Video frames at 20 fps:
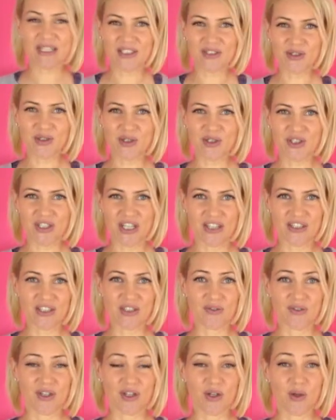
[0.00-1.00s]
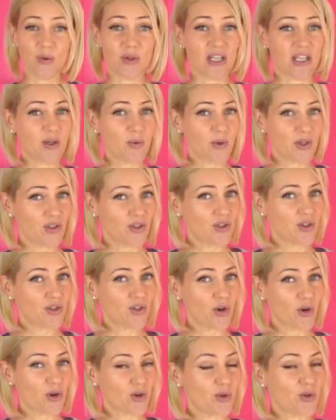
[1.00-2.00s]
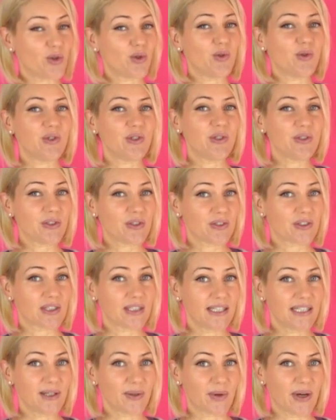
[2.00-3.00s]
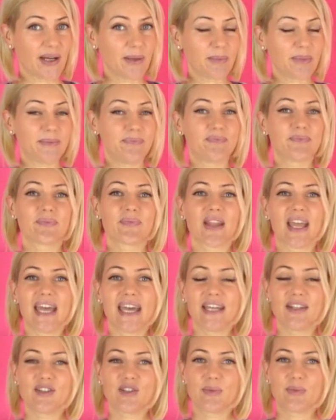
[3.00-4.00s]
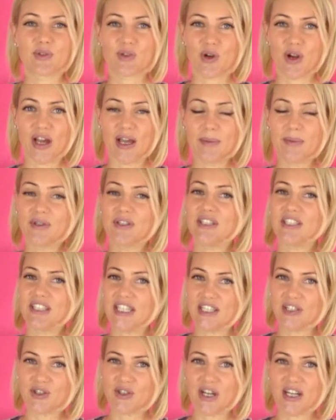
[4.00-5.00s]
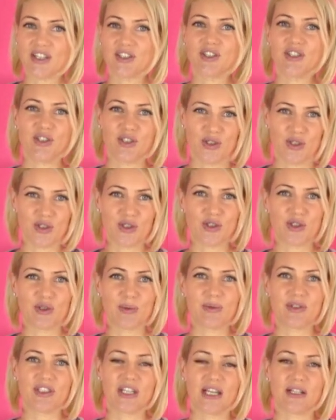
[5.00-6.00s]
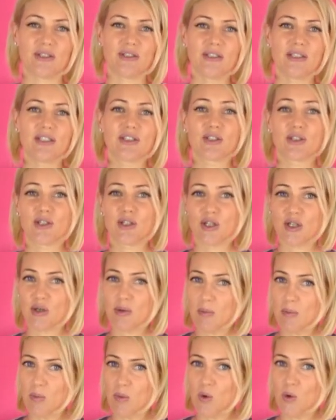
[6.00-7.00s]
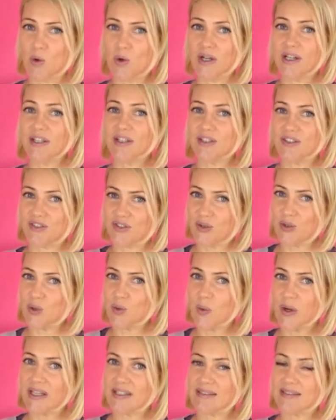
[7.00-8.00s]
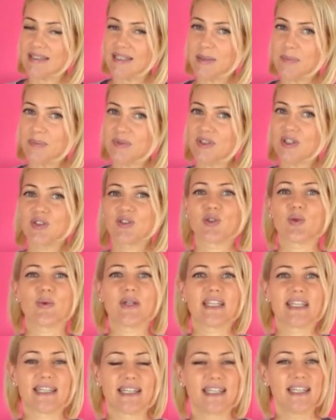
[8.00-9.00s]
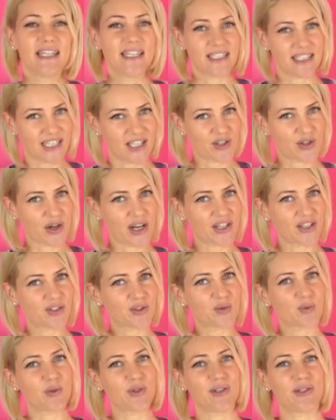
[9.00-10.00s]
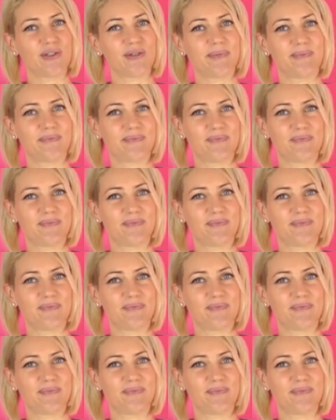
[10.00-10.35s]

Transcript: Please do share this video with anyone you know who uses cling wrap, and subscribe to the Detrashed YouTube channel to learn more zero waste tips so we can detrash the world.